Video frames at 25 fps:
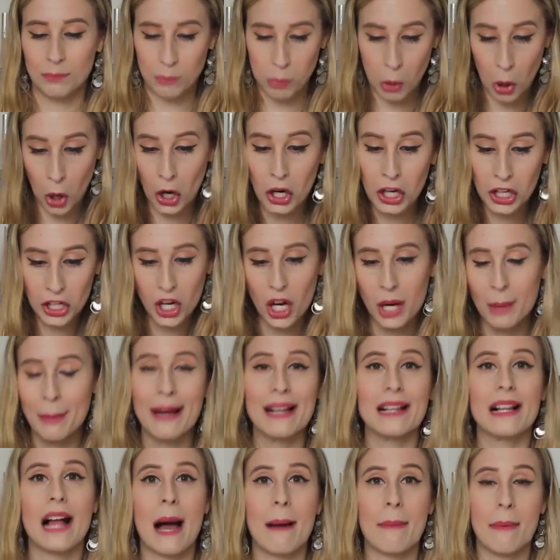put it on
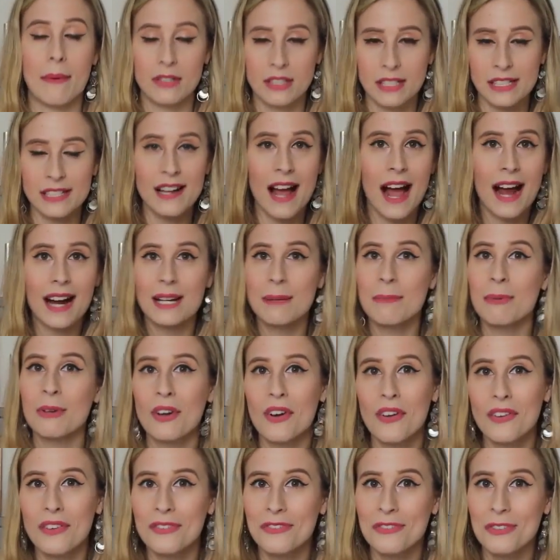my lap. I was like not gonna put
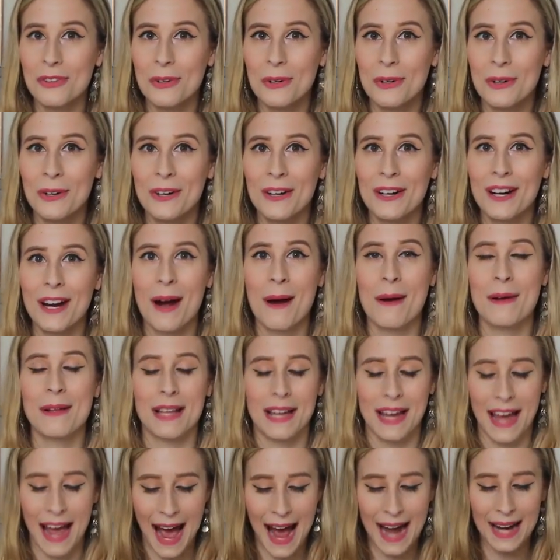it on the floor. I
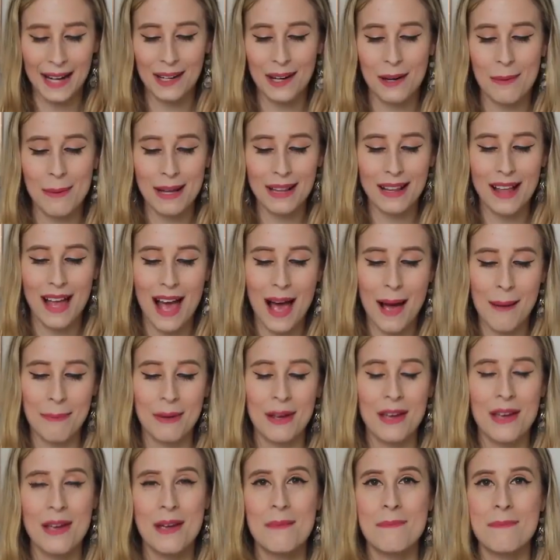like had it on my
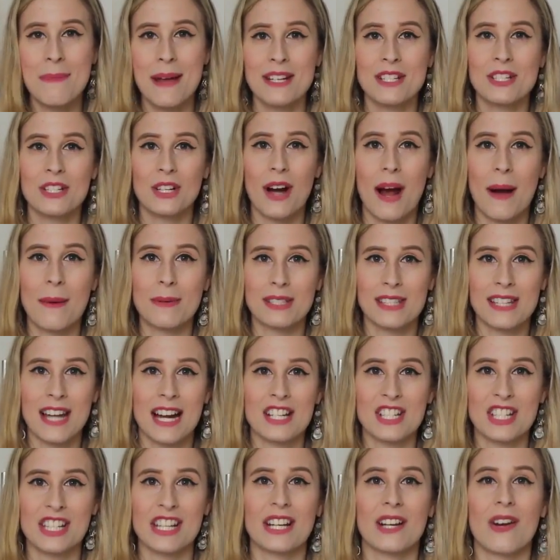lap, made sure I was
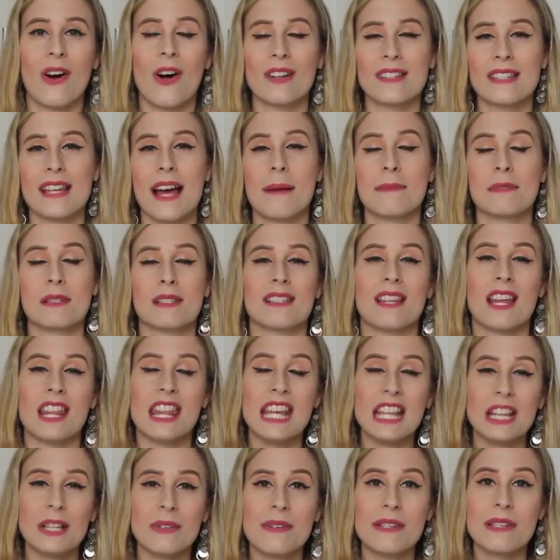touching it at all times because I
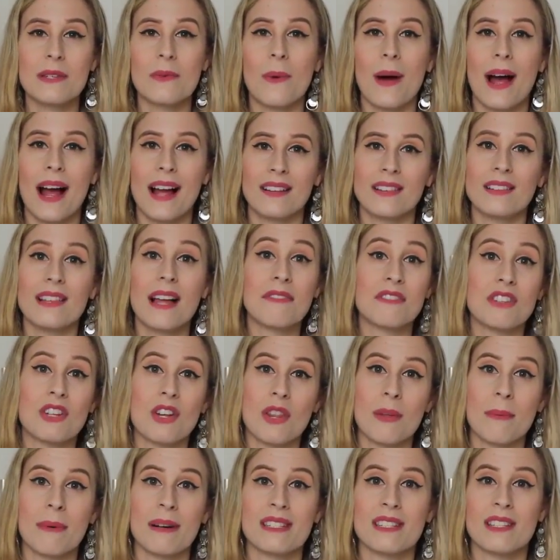think the reason why I left it
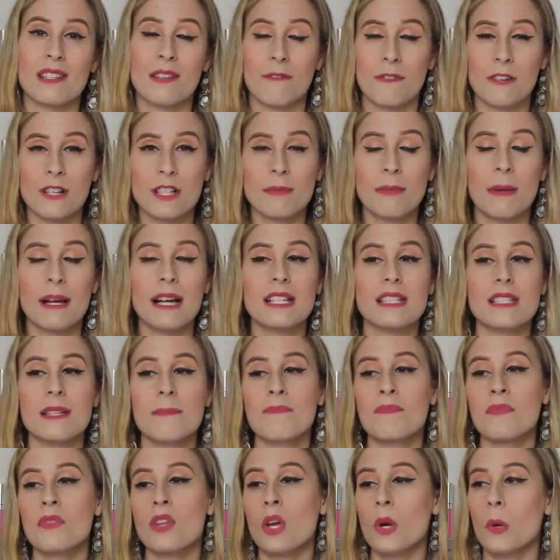on the bus in the first place
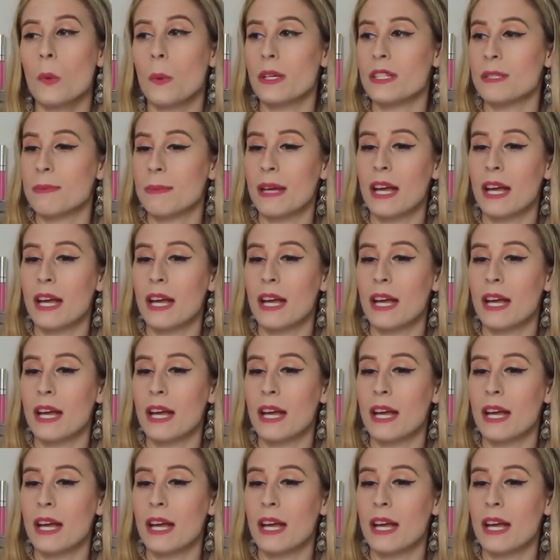was